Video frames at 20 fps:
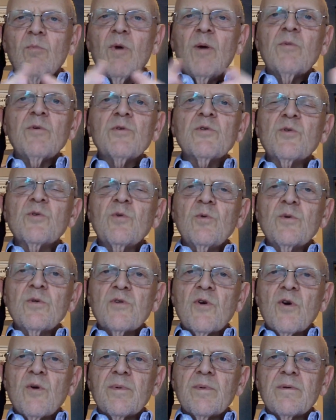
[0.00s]
When will
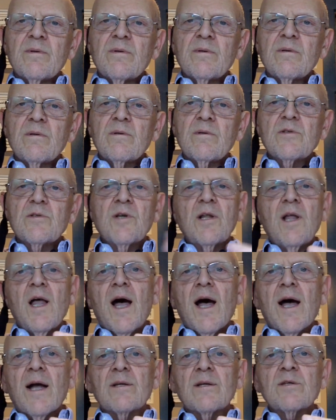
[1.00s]
schools open?
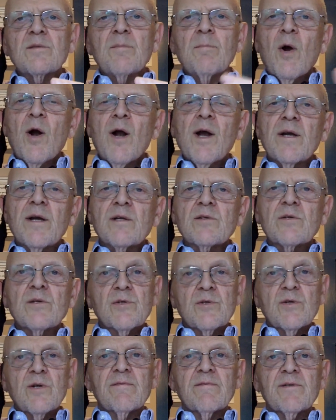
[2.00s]
Salons, markets,
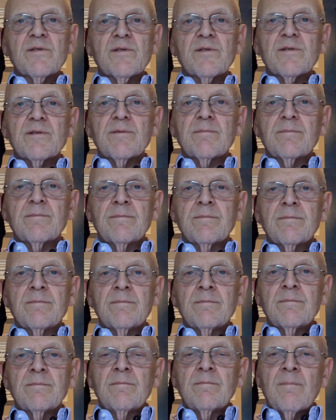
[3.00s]
services?
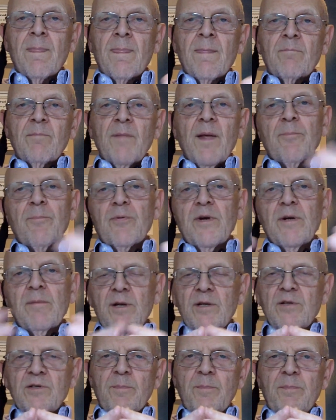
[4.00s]
That pretty
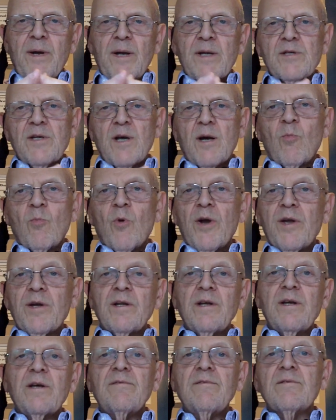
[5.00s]
much depends on where
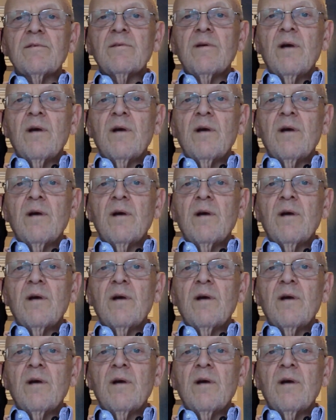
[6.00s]
you live